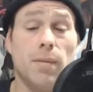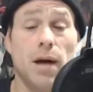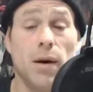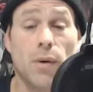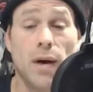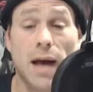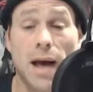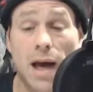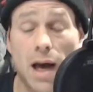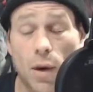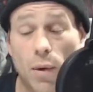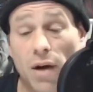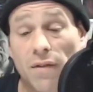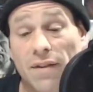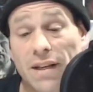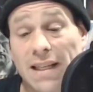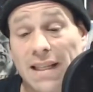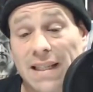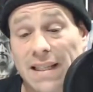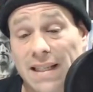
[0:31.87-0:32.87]

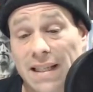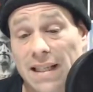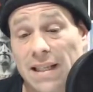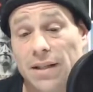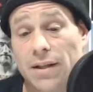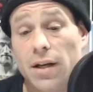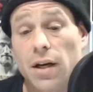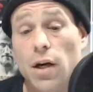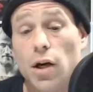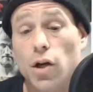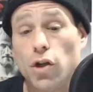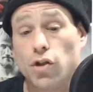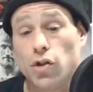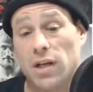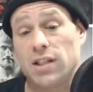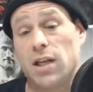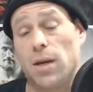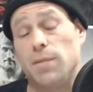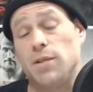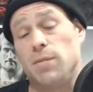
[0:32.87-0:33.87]
However, he did
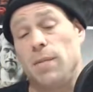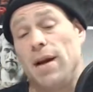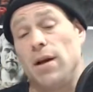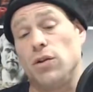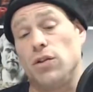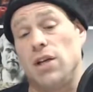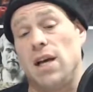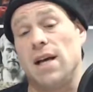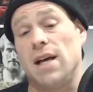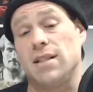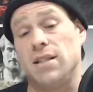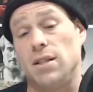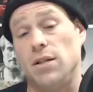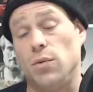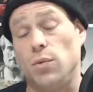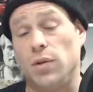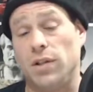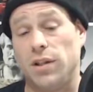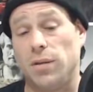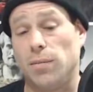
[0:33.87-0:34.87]
dress up as Michael
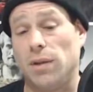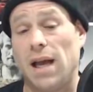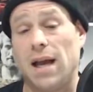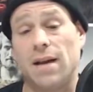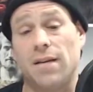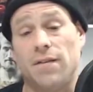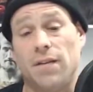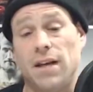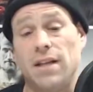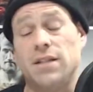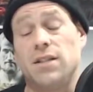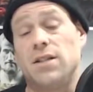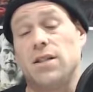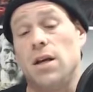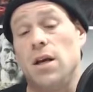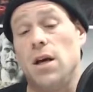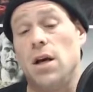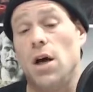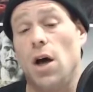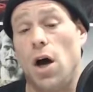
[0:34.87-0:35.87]
Jackson with the black face
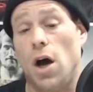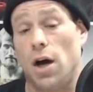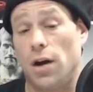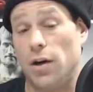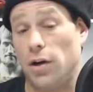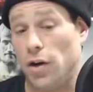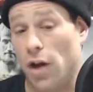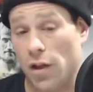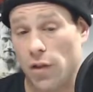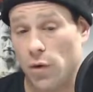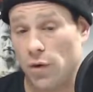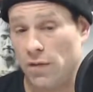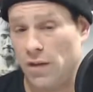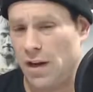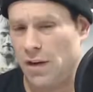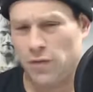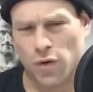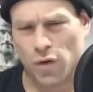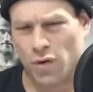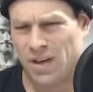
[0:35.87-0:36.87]
on another
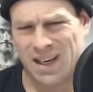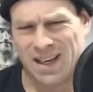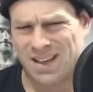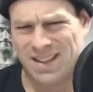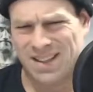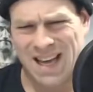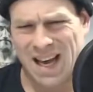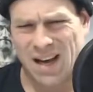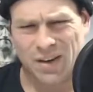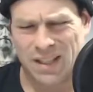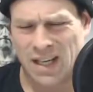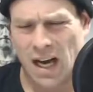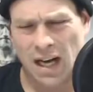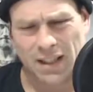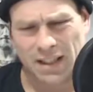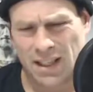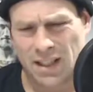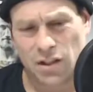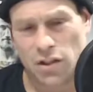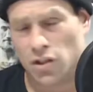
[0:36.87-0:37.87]
event for like a talent
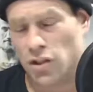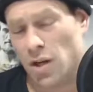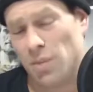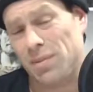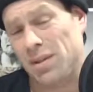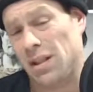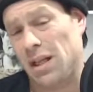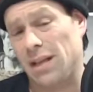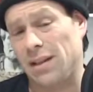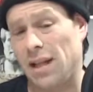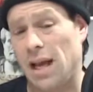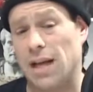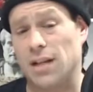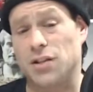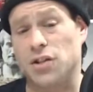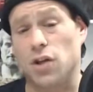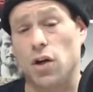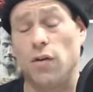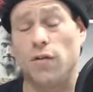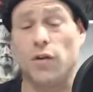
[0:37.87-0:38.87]
contest or something like
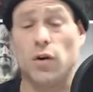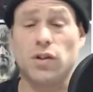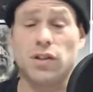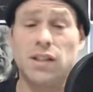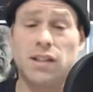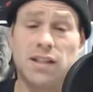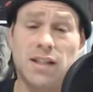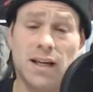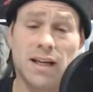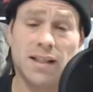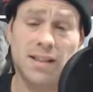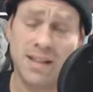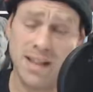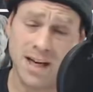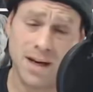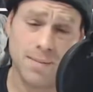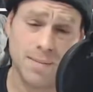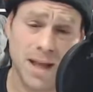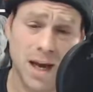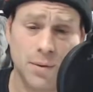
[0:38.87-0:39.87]
that. So first he said it's
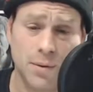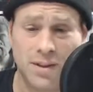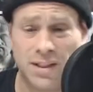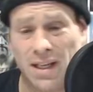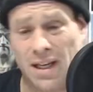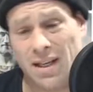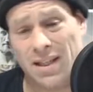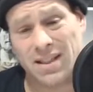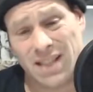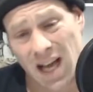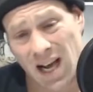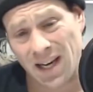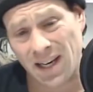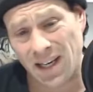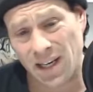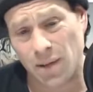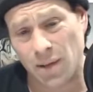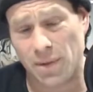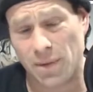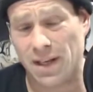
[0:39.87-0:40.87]
him, now he's saying it's not
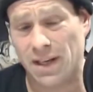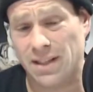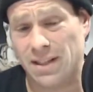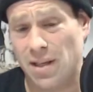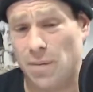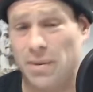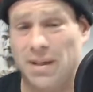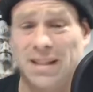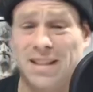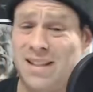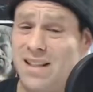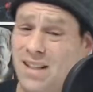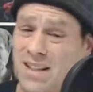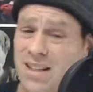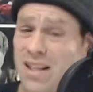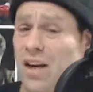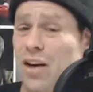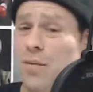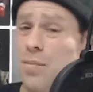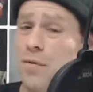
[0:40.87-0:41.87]
him, and then he said but
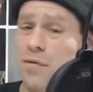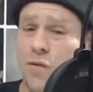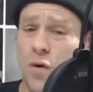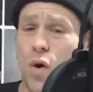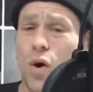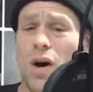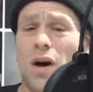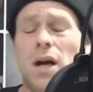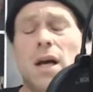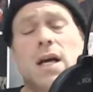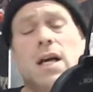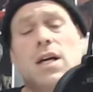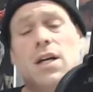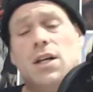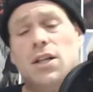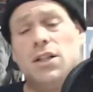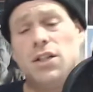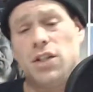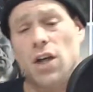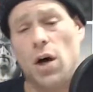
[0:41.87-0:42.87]
he'd done it before.
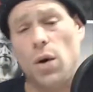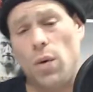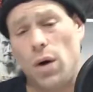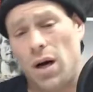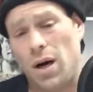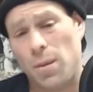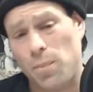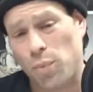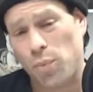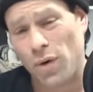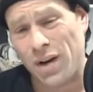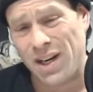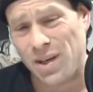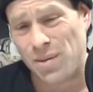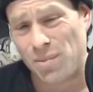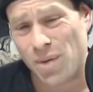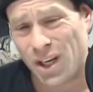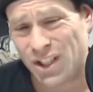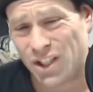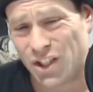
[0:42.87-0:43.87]
So pretty
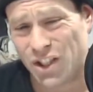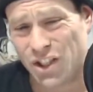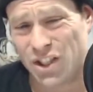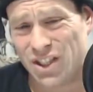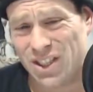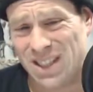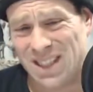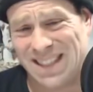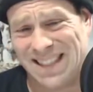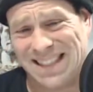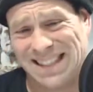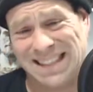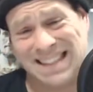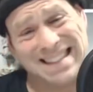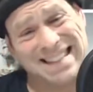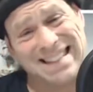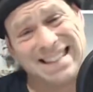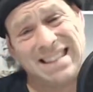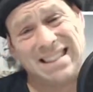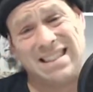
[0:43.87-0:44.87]
much,
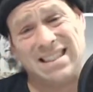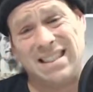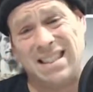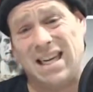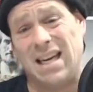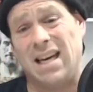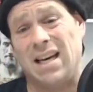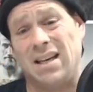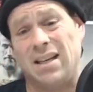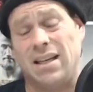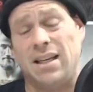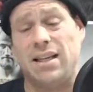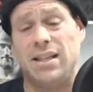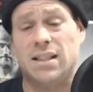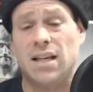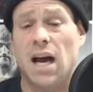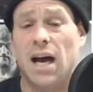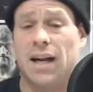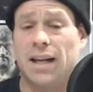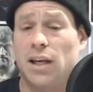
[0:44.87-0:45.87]
yeah,
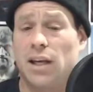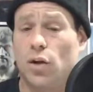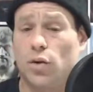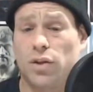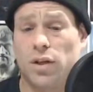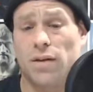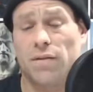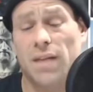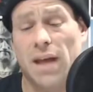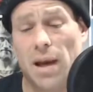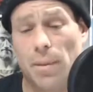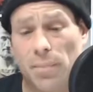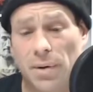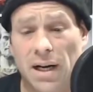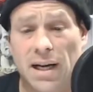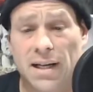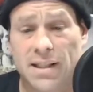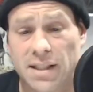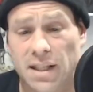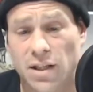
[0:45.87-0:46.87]
he's kind of guilty of that. But
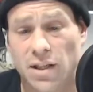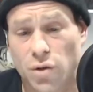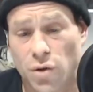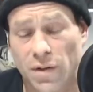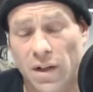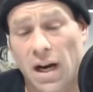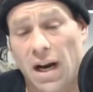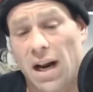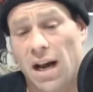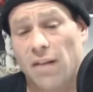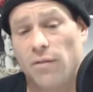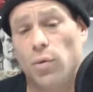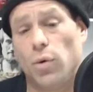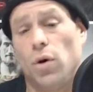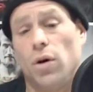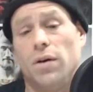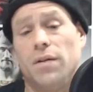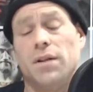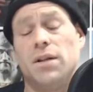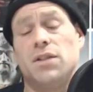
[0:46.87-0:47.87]
here's the issue that I have with
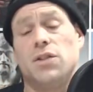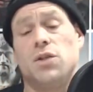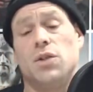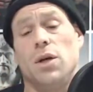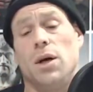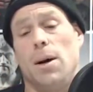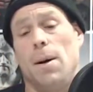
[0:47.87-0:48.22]
all of this.